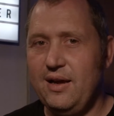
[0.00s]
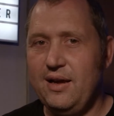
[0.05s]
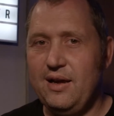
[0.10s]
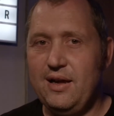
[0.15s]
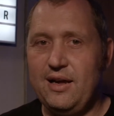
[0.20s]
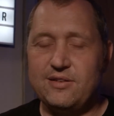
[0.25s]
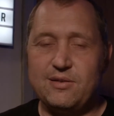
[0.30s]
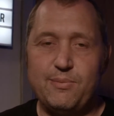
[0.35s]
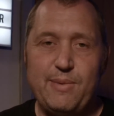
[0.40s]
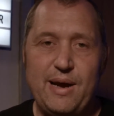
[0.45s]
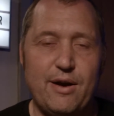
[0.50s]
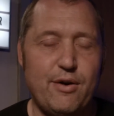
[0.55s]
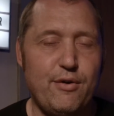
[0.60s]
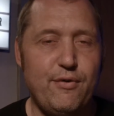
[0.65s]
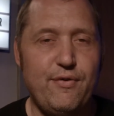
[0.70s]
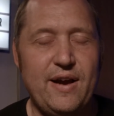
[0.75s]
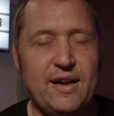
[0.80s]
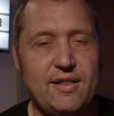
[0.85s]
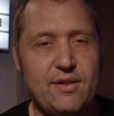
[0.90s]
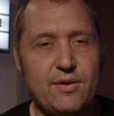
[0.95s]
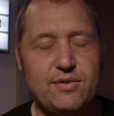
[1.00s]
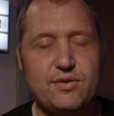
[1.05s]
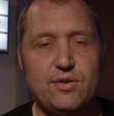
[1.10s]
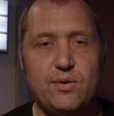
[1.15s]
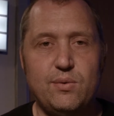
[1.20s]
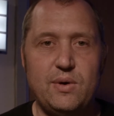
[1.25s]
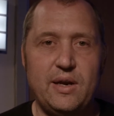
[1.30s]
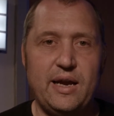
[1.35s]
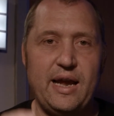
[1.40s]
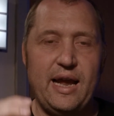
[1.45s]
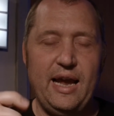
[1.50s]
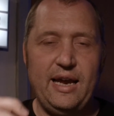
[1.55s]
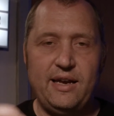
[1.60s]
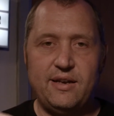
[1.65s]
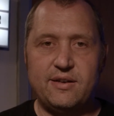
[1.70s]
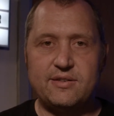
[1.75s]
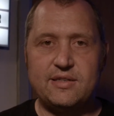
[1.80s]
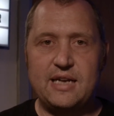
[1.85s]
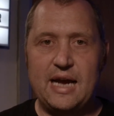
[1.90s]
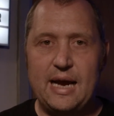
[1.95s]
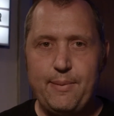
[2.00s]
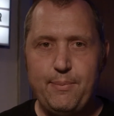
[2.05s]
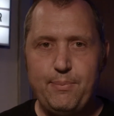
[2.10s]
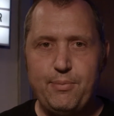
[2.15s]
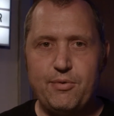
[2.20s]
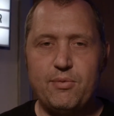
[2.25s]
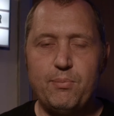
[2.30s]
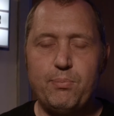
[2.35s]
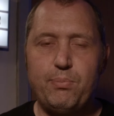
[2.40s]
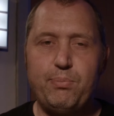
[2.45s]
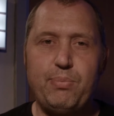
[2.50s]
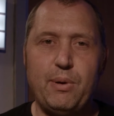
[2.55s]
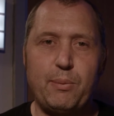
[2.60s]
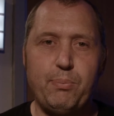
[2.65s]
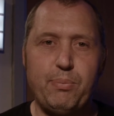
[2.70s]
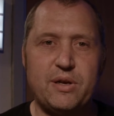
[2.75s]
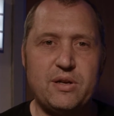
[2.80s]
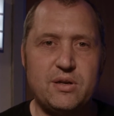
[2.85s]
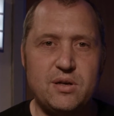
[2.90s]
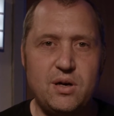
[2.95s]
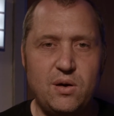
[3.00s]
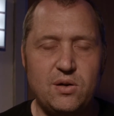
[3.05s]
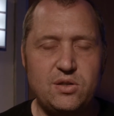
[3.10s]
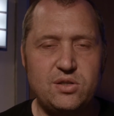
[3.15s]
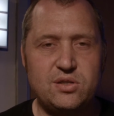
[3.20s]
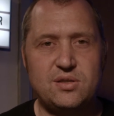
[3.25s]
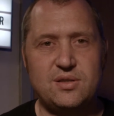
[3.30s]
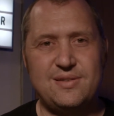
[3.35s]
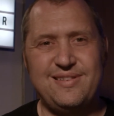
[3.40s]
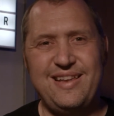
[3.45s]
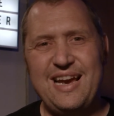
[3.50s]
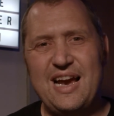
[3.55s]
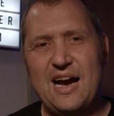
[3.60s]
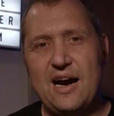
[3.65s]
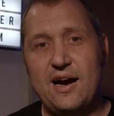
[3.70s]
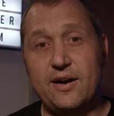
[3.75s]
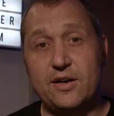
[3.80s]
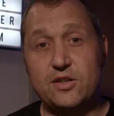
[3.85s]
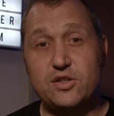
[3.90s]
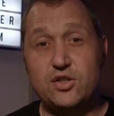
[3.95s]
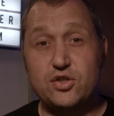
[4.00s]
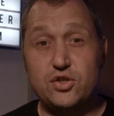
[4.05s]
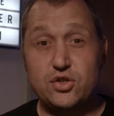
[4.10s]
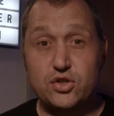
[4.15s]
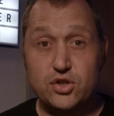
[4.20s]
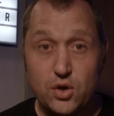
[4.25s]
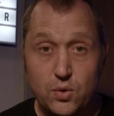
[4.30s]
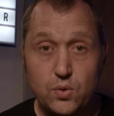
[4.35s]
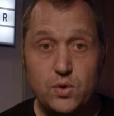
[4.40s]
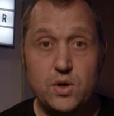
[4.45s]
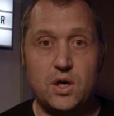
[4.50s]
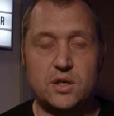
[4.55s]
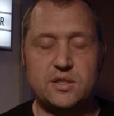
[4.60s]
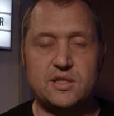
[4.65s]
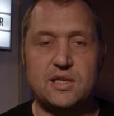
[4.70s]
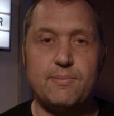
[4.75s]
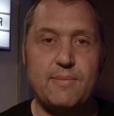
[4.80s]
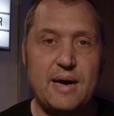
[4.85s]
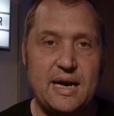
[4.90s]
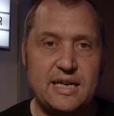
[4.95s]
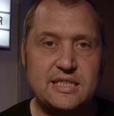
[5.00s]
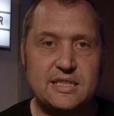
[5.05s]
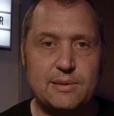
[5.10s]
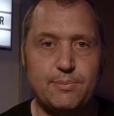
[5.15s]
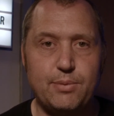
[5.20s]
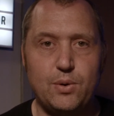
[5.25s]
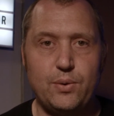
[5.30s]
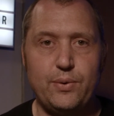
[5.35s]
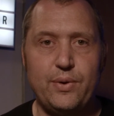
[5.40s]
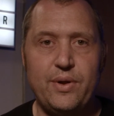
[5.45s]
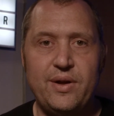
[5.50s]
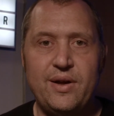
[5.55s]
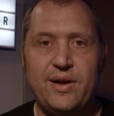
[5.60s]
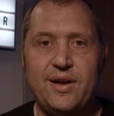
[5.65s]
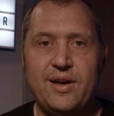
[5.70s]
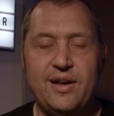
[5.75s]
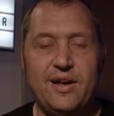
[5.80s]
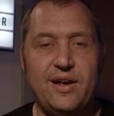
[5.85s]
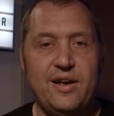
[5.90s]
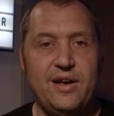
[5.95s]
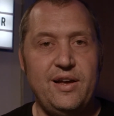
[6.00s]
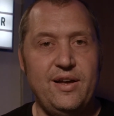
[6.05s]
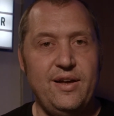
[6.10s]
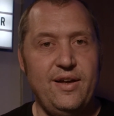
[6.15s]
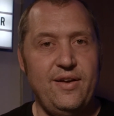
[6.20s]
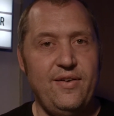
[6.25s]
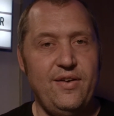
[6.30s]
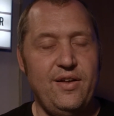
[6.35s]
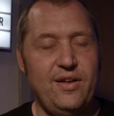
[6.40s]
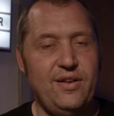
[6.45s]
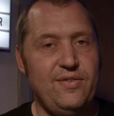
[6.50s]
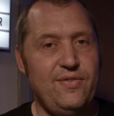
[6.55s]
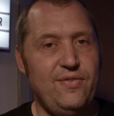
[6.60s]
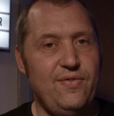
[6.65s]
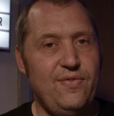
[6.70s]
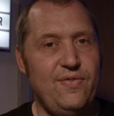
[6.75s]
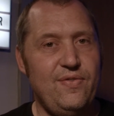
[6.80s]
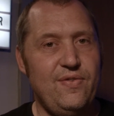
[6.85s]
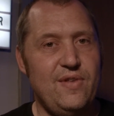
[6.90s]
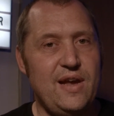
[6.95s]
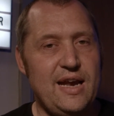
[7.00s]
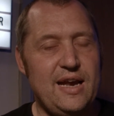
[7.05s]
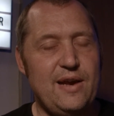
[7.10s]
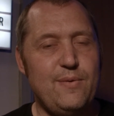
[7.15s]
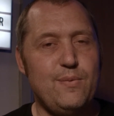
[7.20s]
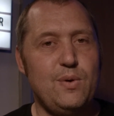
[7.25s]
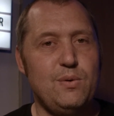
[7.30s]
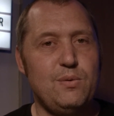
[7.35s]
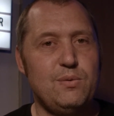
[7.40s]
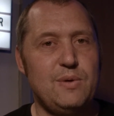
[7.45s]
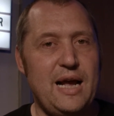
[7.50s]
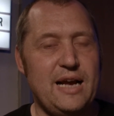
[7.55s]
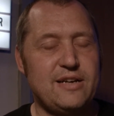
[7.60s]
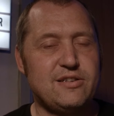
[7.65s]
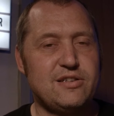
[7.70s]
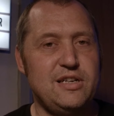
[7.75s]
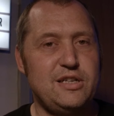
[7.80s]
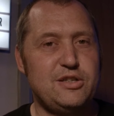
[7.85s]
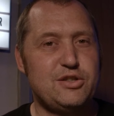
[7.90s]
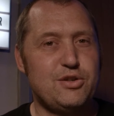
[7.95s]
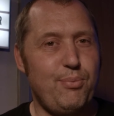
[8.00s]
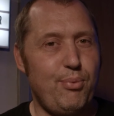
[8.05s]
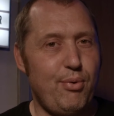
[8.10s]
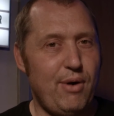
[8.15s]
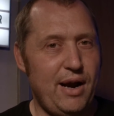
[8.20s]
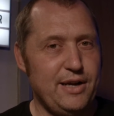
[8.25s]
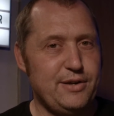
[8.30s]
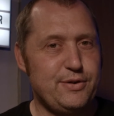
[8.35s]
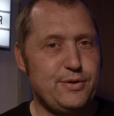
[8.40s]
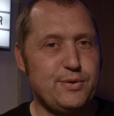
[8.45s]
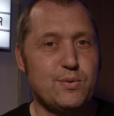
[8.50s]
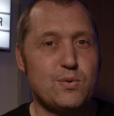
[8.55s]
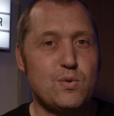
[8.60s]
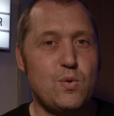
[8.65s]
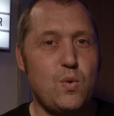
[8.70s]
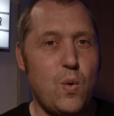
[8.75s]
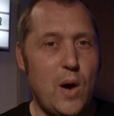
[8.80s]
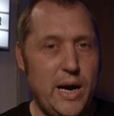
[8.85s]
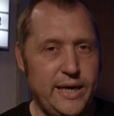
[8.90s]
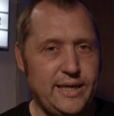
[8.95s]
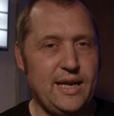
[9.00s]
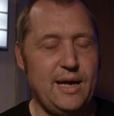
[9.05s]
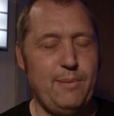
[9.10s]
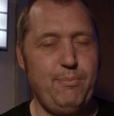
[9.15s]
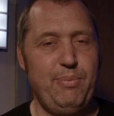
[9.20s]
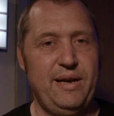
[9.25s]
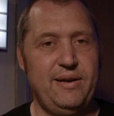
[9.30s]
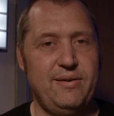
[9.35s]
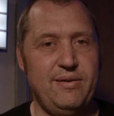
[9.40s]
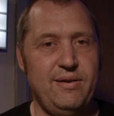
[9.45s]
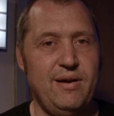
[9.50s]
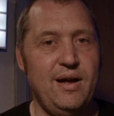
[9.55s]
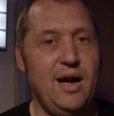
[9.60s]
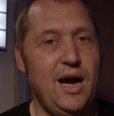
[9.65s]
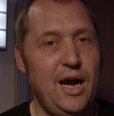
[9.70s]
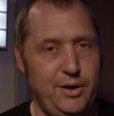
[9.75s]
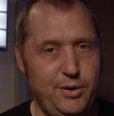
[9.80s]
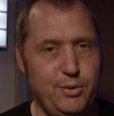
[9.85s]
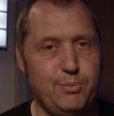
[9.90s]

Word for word: As a matter of fact, there's only eight types, but because they are so customizable, they will actually surprise you quite a bit, I do